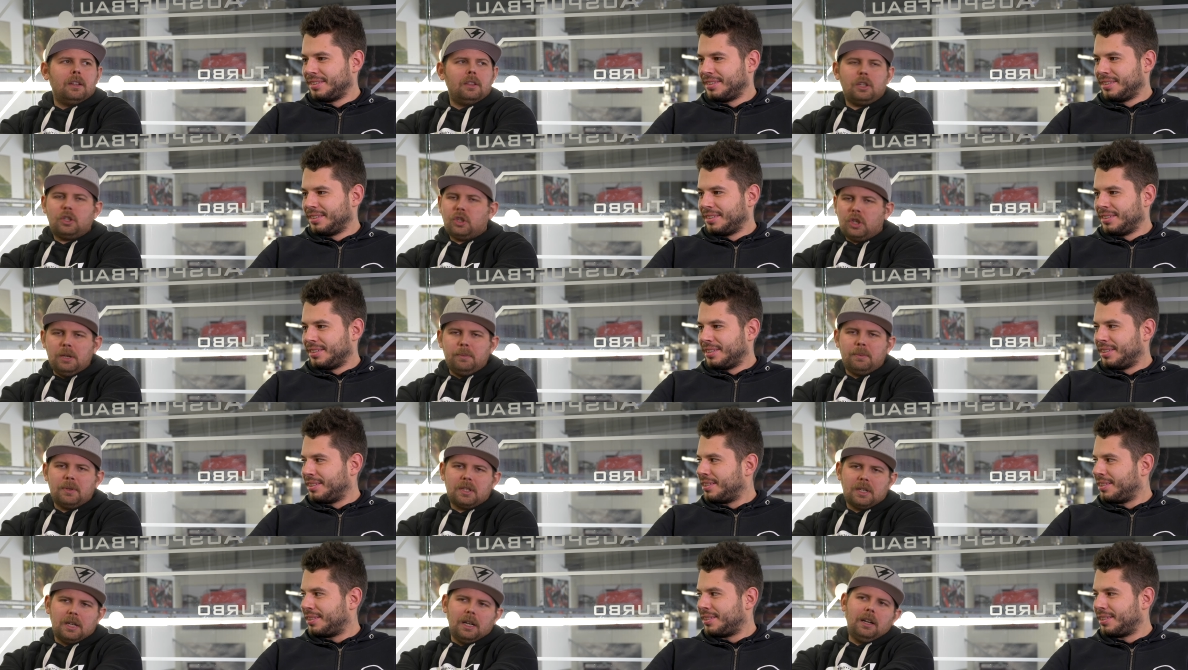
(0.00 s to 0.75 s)
Speaker 1: the
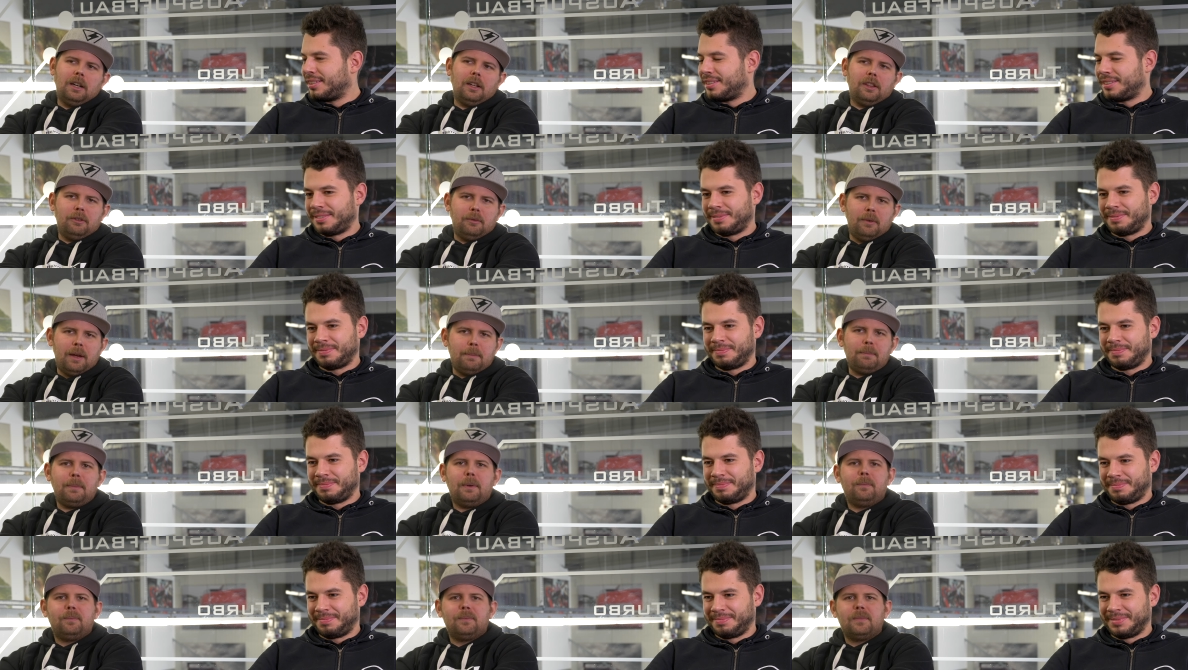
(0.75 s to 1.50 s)
cheapest car in the rep,
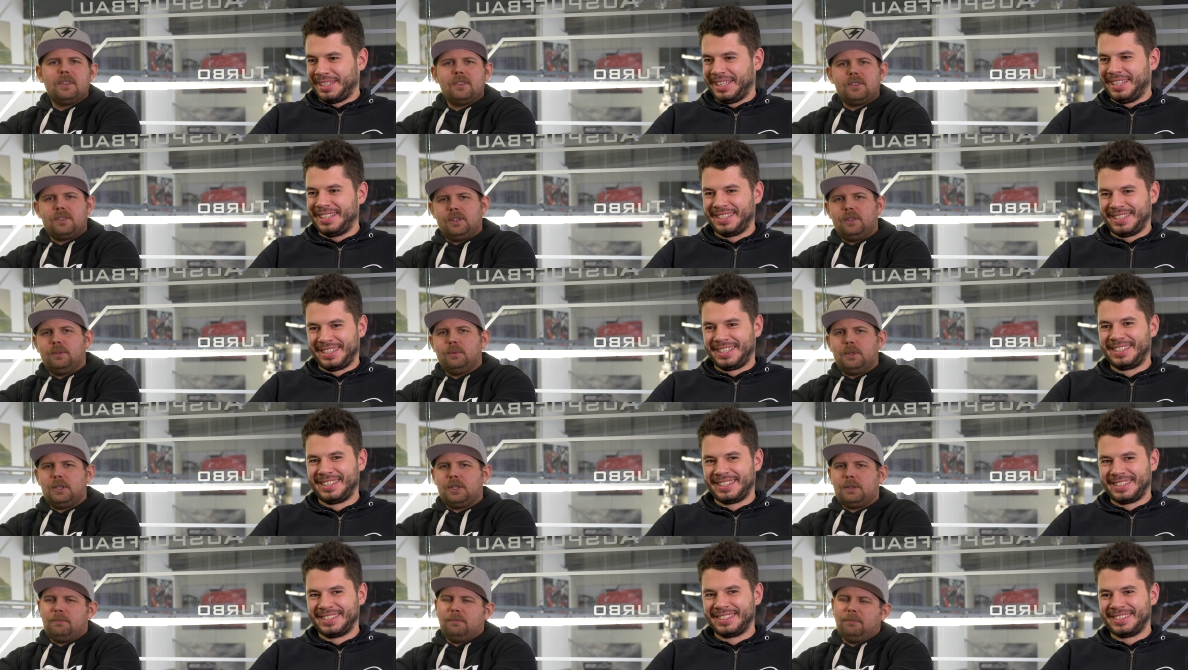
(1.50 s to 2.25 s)
so
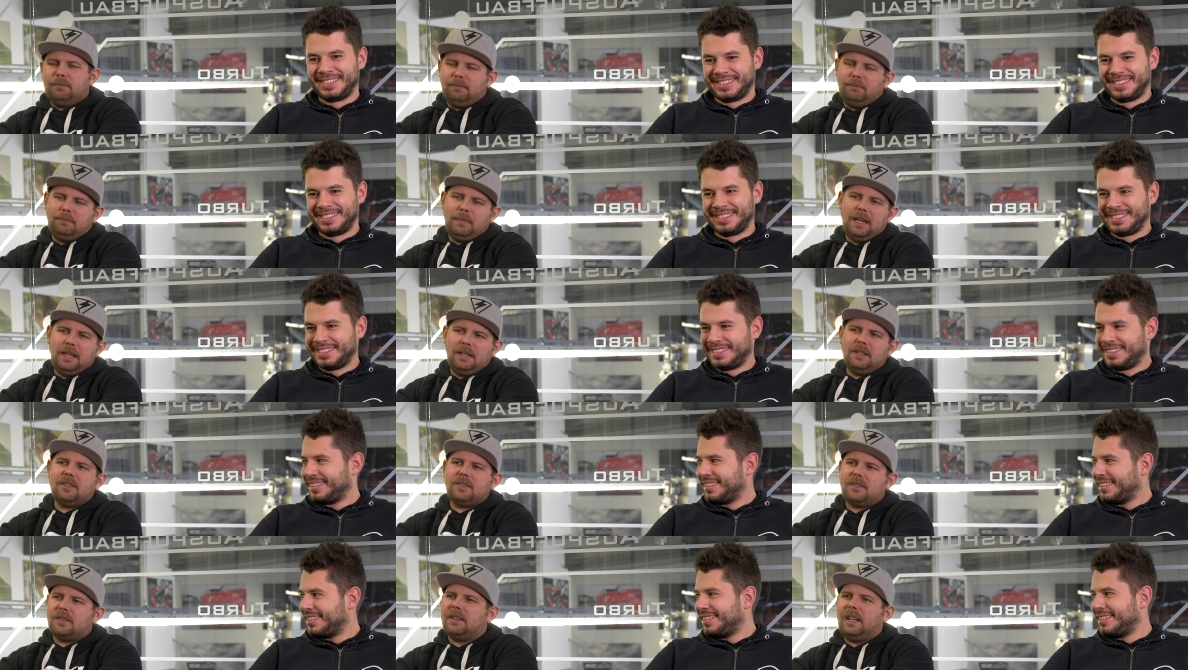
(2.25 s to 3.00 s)
which
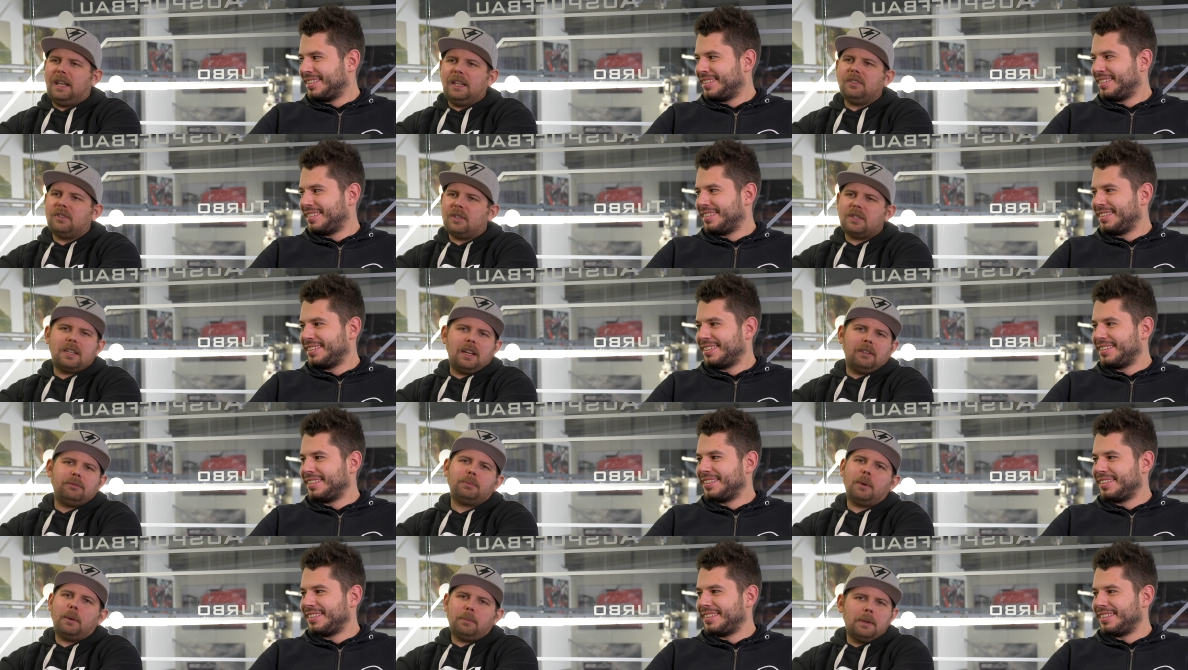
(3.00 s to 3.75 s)
means they just
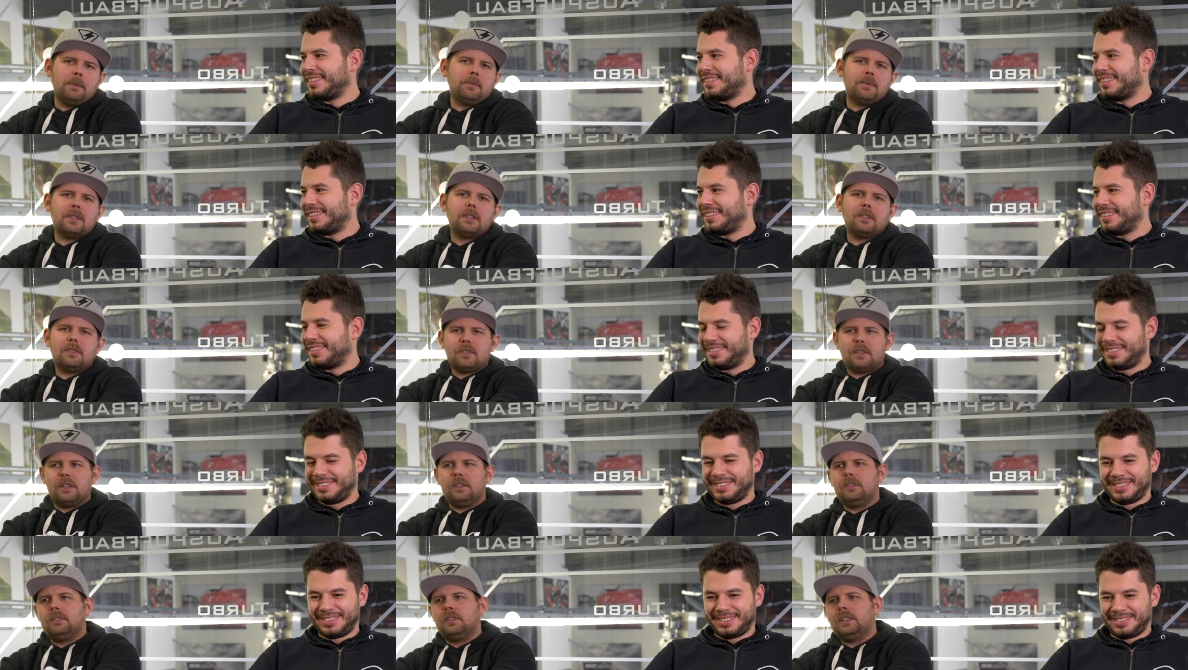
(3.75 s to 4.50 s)
have problems.
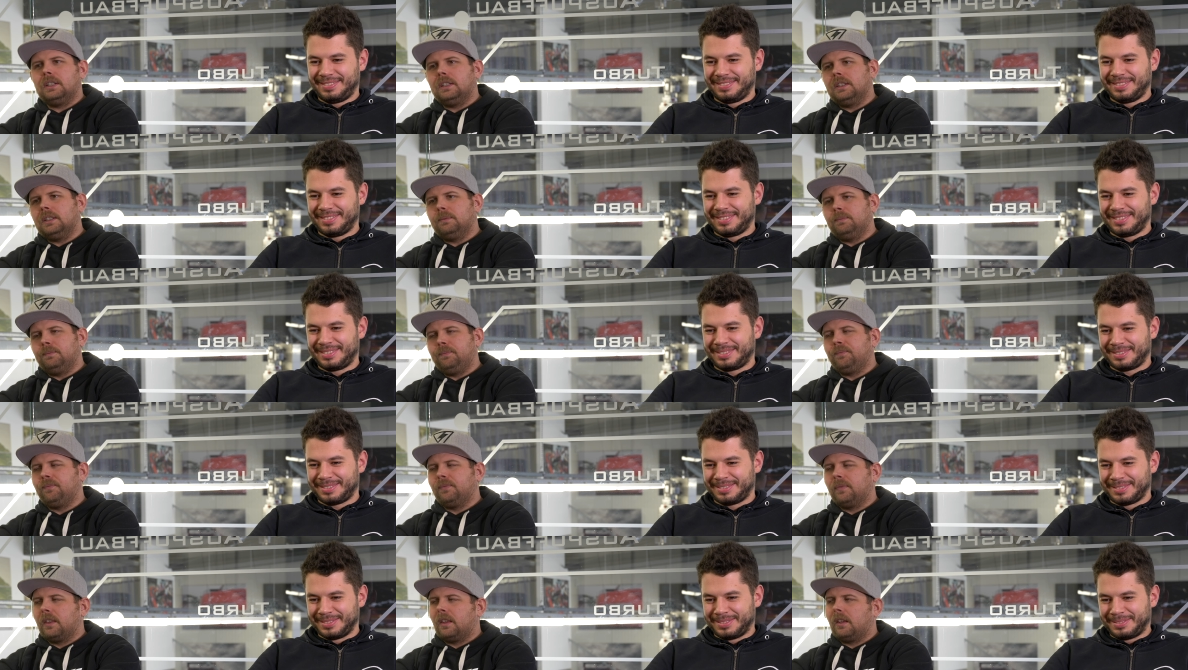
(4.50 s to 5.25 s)
So
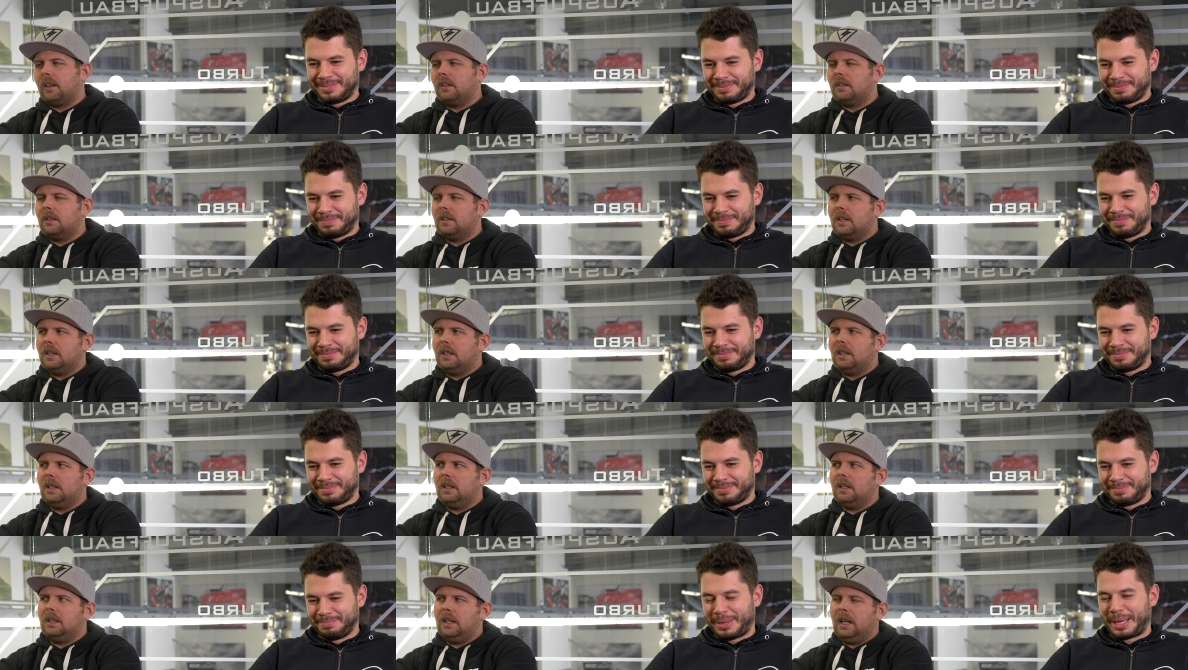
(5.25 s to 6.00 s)
um,
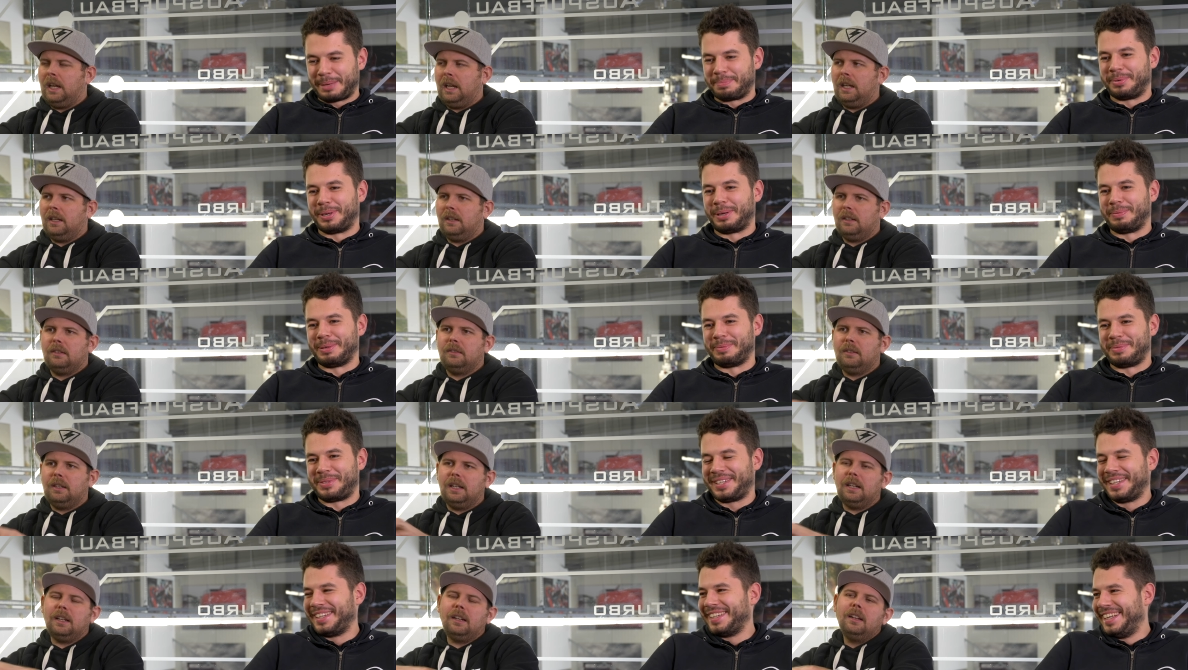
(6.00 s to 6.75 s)
Speaker 2: big and,
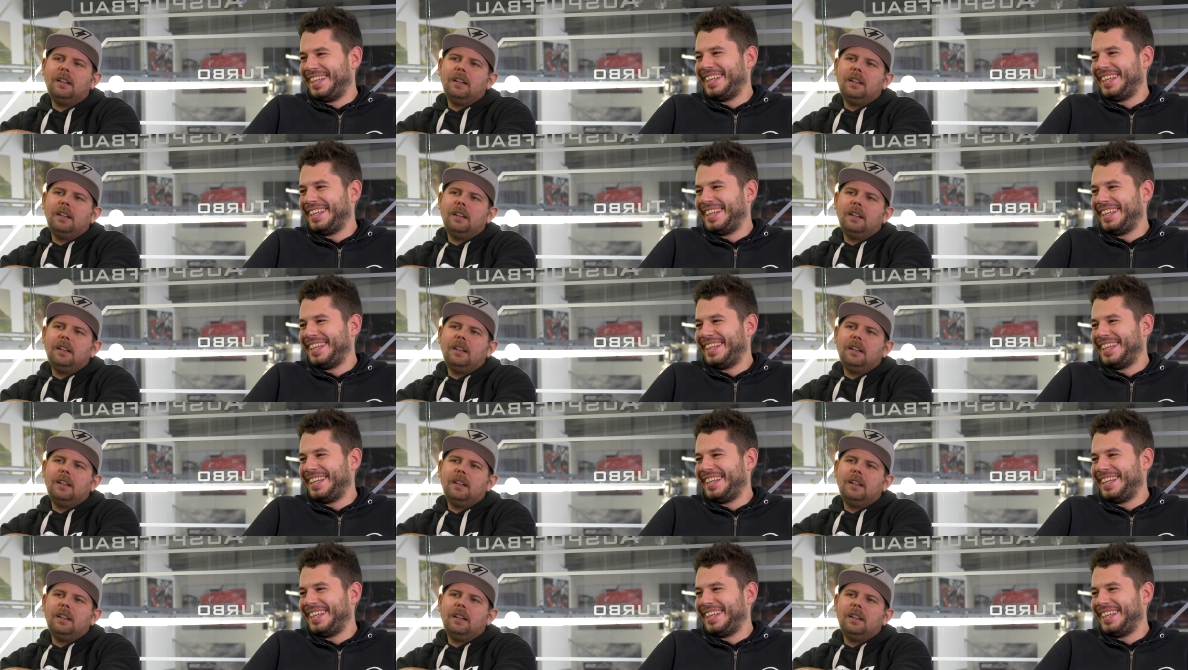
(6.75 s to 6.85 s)
problems. Yeah,